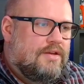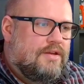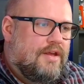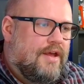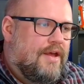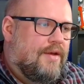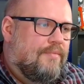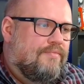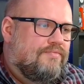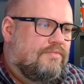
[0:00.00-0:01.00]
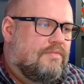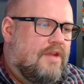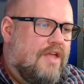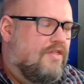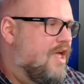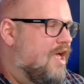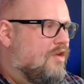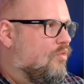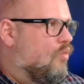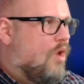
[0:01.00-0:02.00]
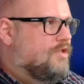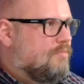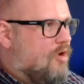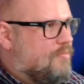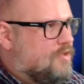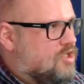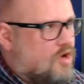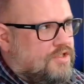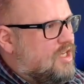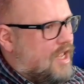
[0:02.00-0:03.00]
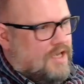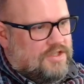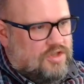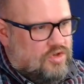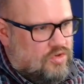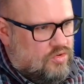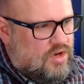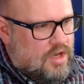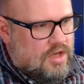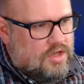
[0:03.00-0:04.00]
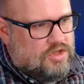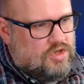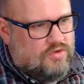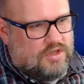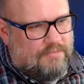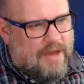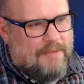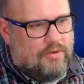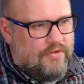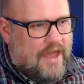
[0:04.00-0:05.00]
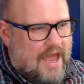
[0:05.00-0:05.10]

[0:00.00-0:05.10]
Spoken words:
And then once a pope is chosen, he has to choose a papal name.